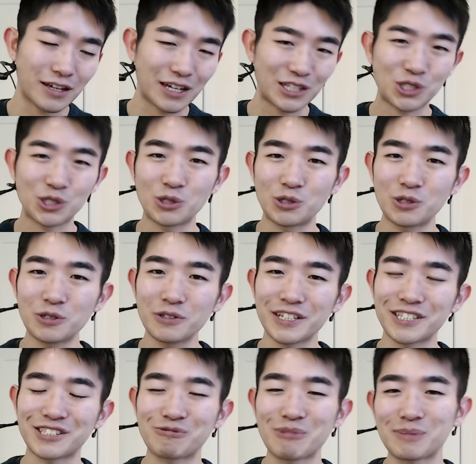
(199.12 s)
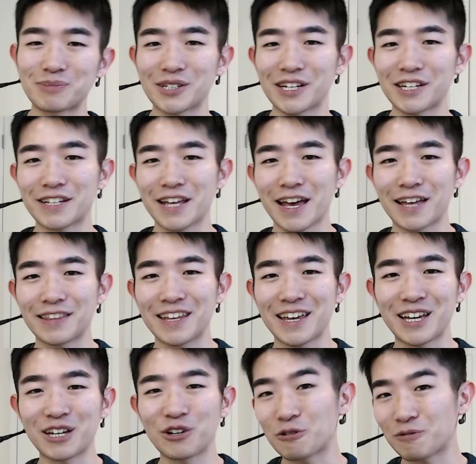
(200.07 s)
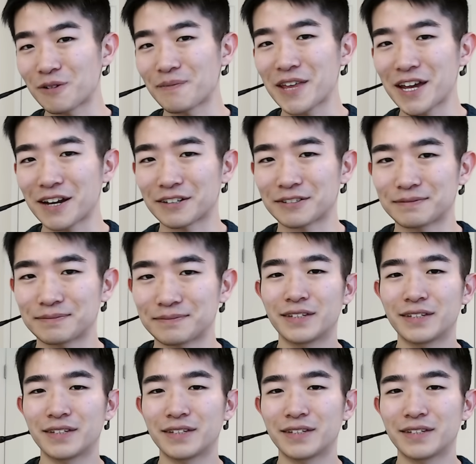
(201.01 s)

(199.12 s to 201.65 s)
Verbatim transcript: a to-do list website and then go from there.